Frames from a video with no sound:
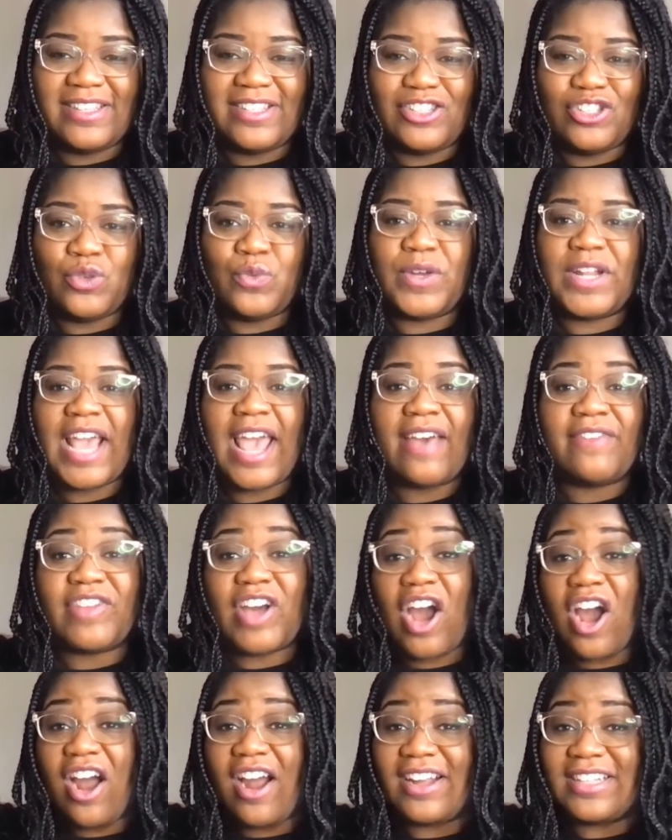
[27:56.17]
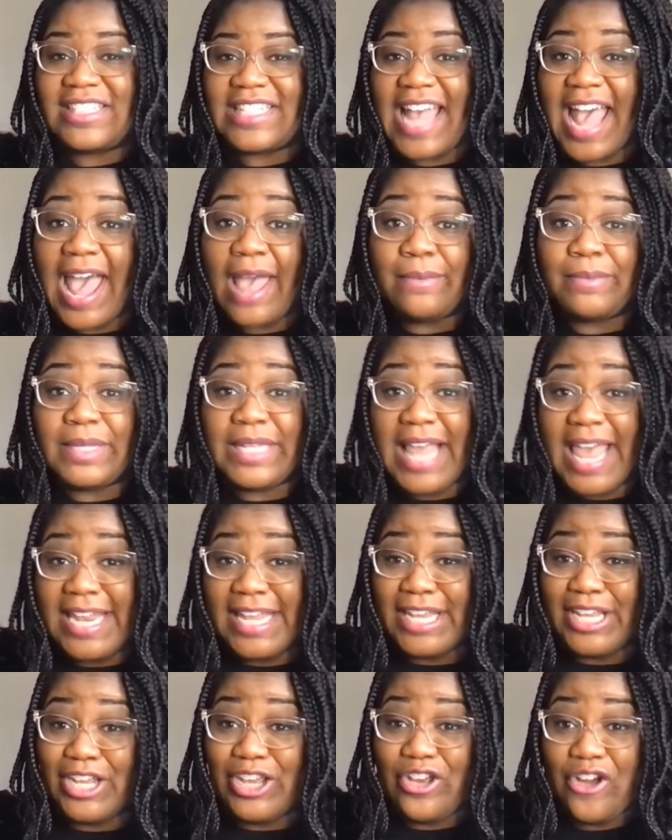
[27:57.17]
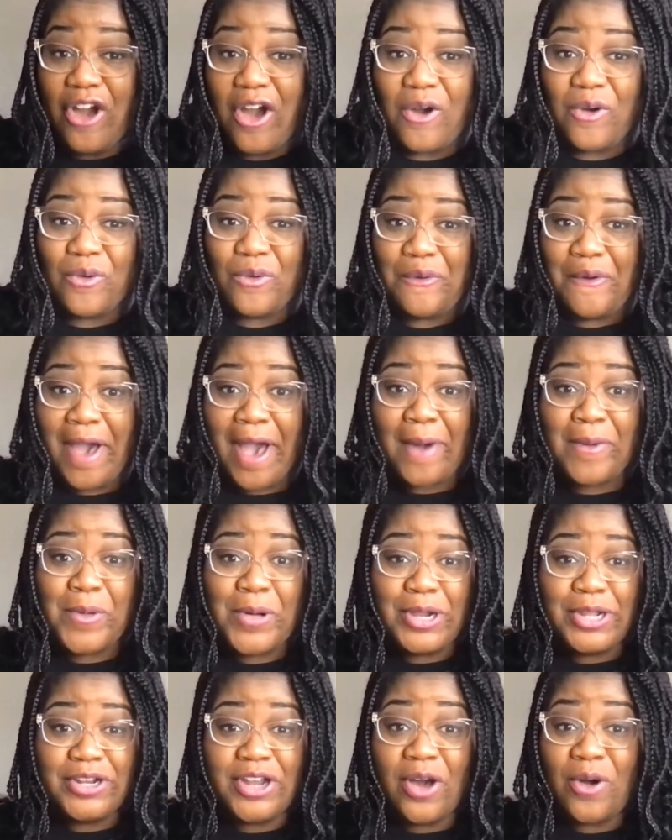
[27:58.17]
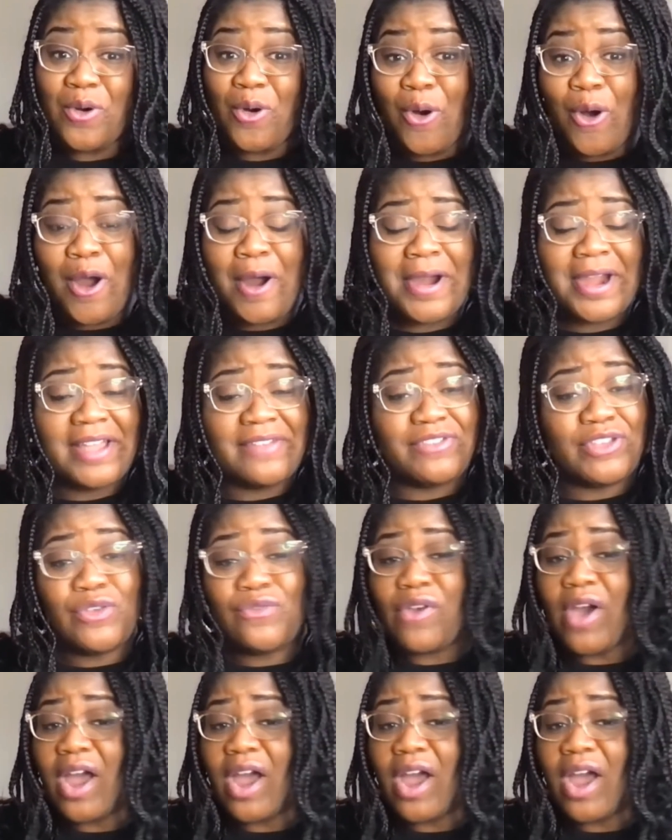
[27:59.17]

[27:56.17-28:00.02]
you would have a hard time letting go. I want to know. Or if you've